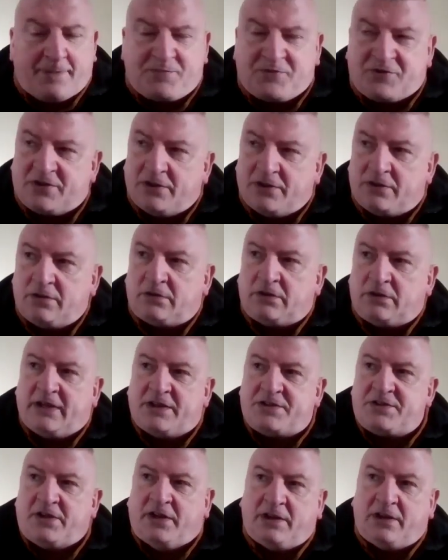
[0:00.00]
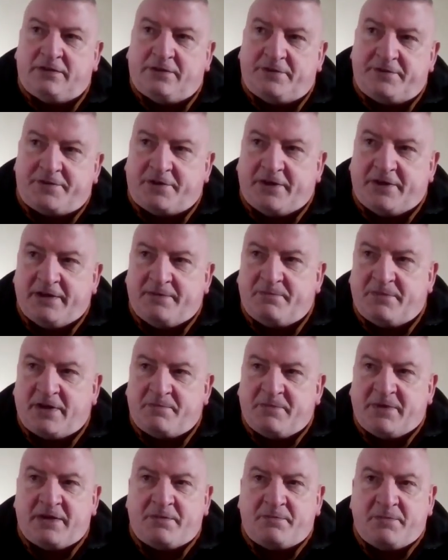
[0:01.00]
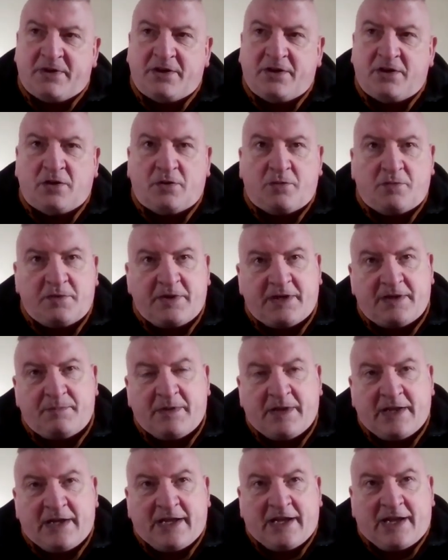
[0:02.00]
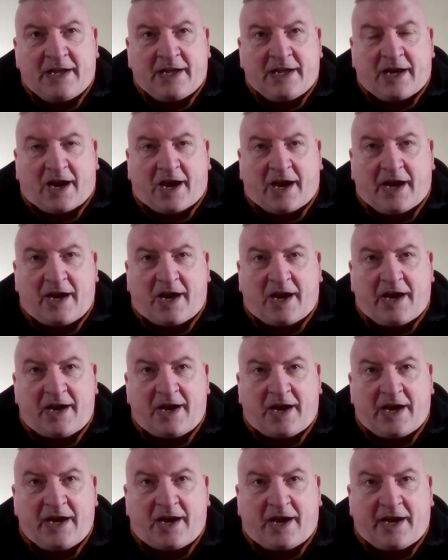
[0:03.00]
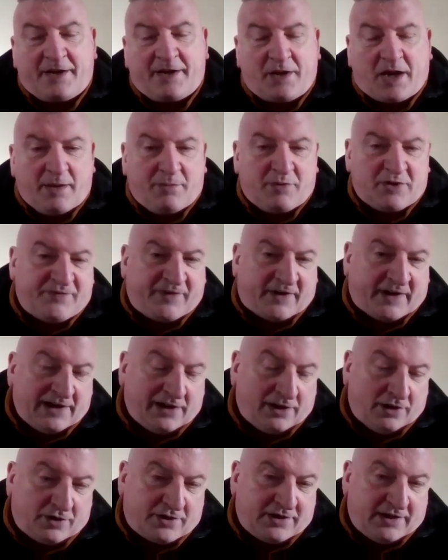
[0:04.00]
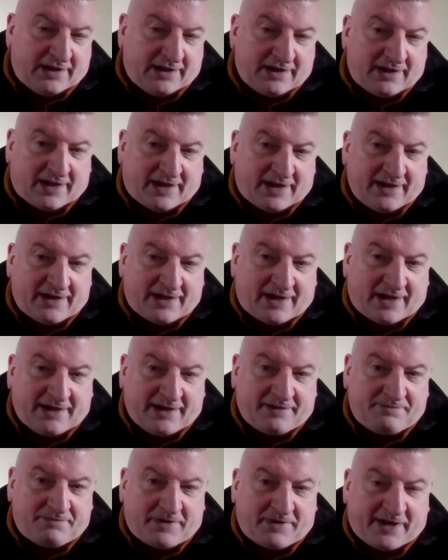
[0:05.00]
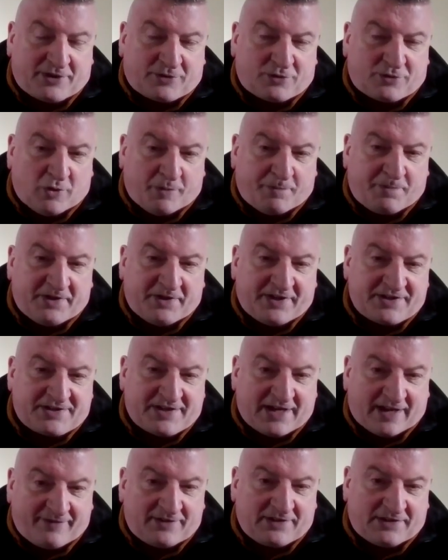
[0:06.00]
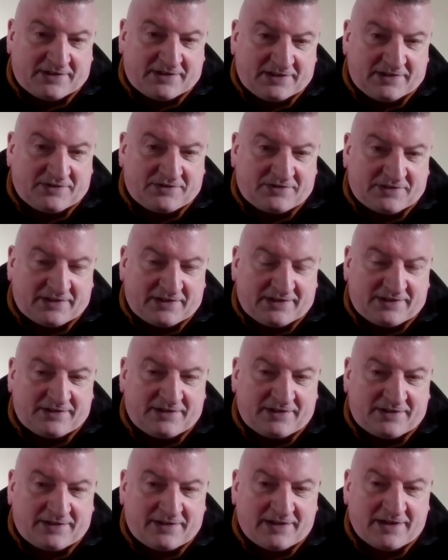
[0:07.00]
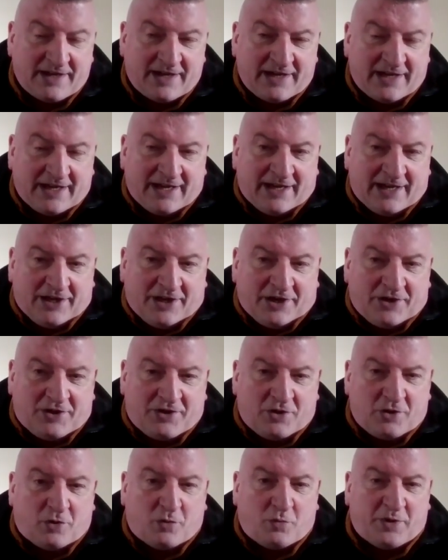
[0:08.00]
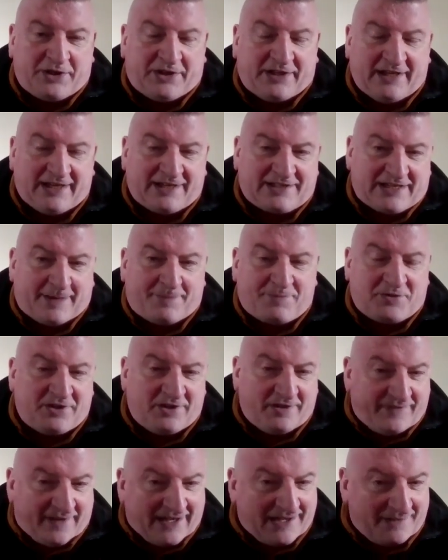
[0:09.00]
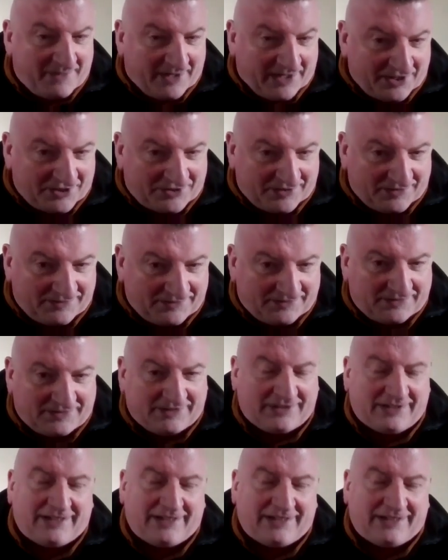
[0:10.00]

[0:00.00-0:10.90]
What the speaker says: absolutely a childhood dream. I mean, I was very lucky. I grew up in the 70s, and with the exception of animation,